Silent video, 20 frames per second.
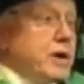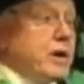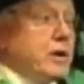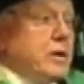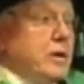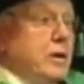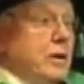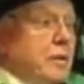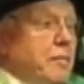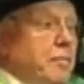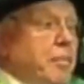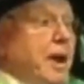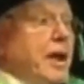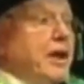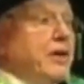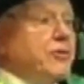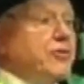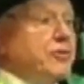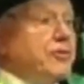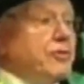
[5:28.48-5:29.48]
how he
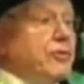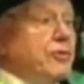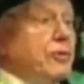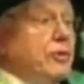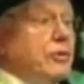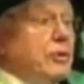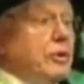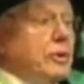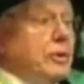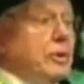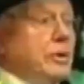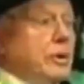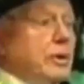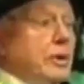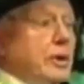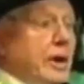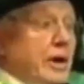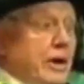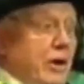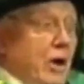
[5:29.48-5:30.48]
found it so
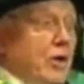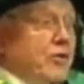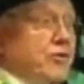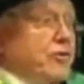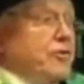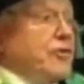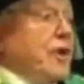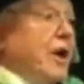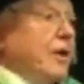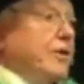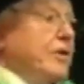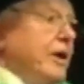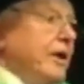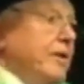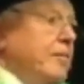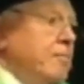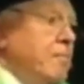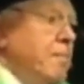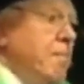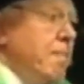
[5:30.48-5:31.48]
important to communicate
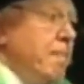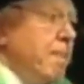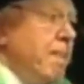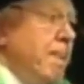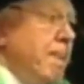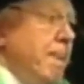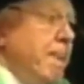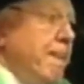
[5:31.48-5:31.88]
science.